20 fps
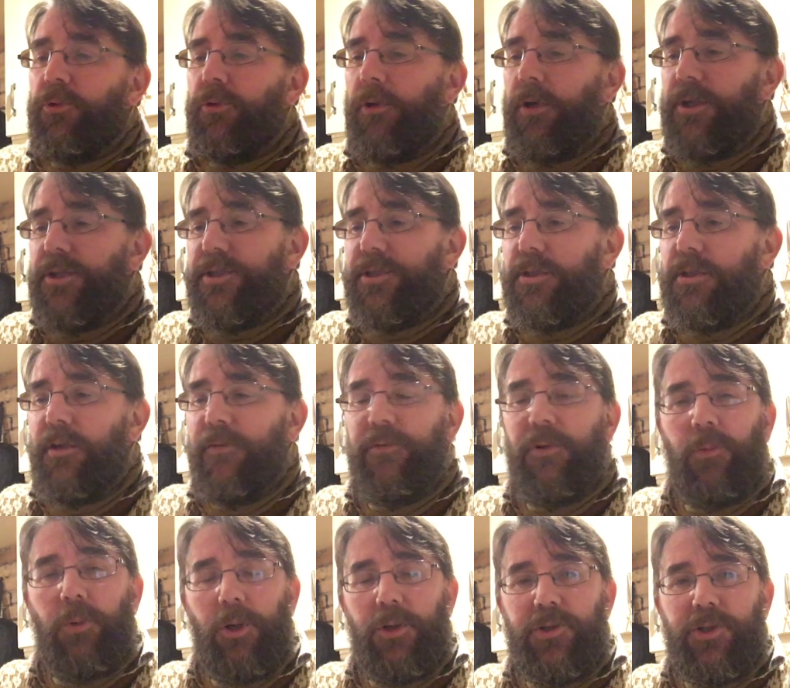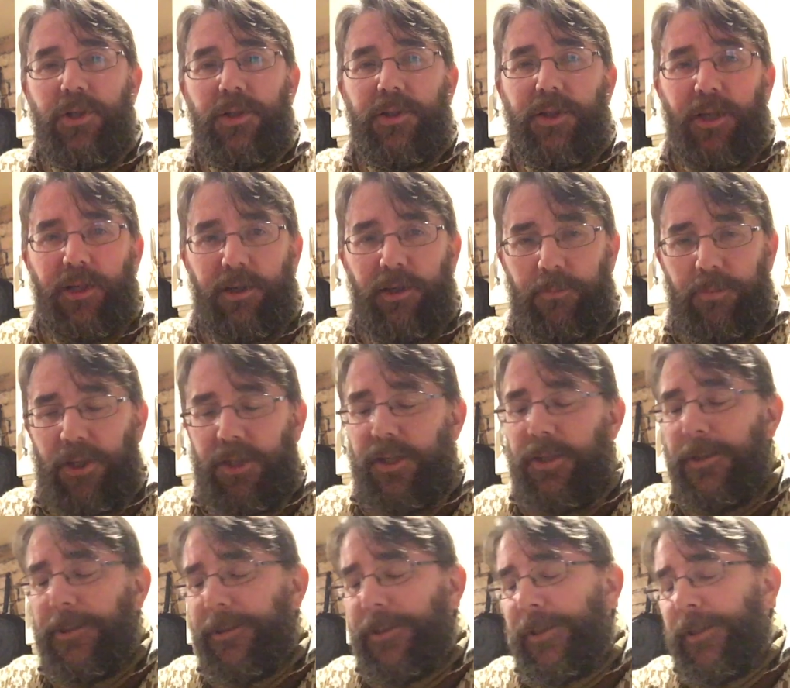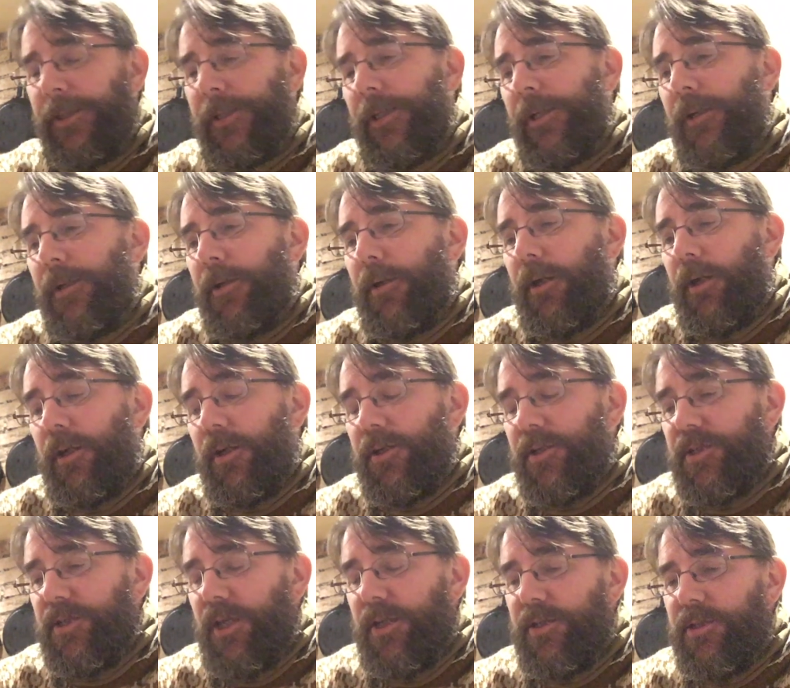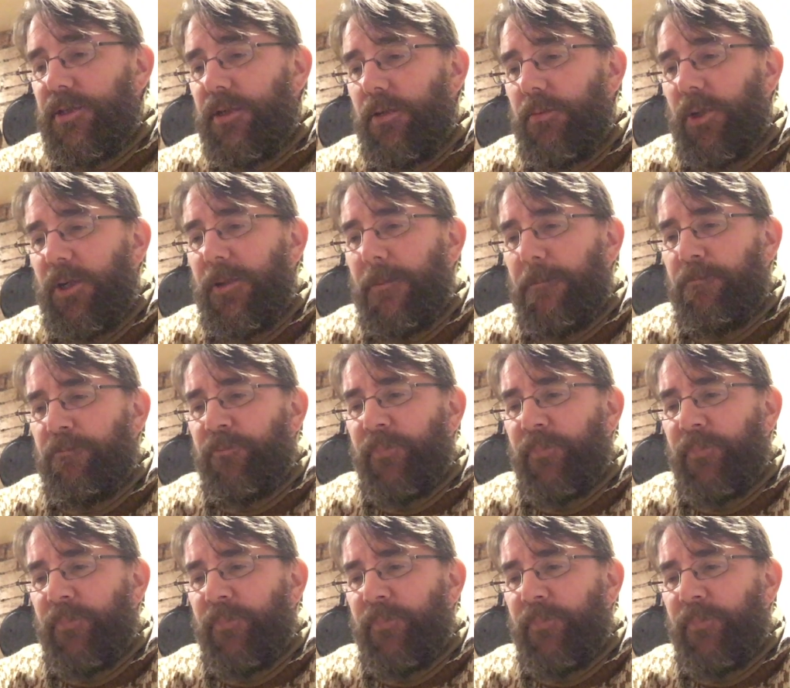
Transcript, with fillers: Chris, if you're watching, thank you, buddy, uh, sent to me.